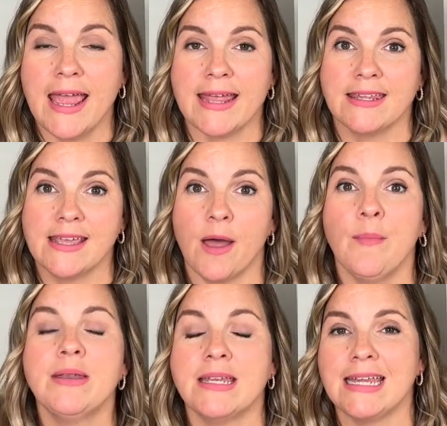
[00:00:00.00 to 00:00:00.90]
and the
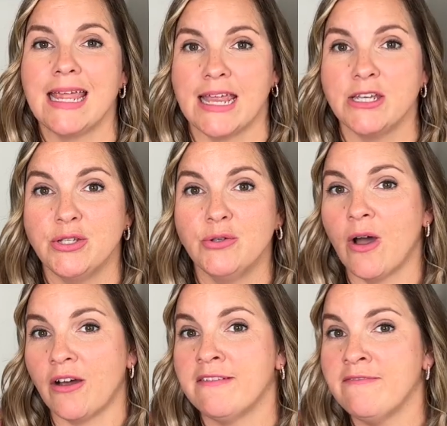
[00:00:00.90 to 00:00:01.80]
company and you
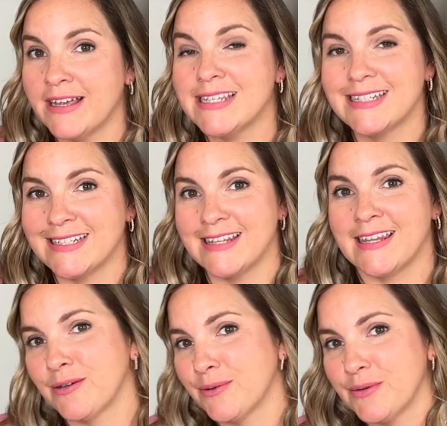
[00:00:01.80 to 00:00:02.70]
are invested in
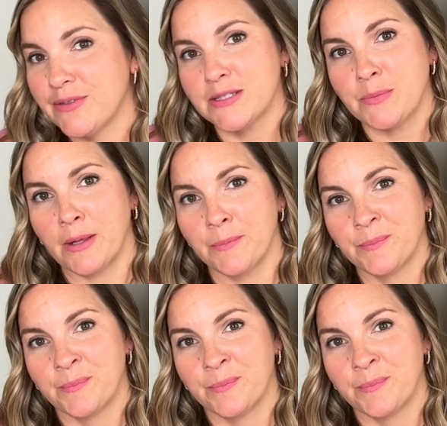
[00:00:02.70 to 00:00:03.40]
their growth as well.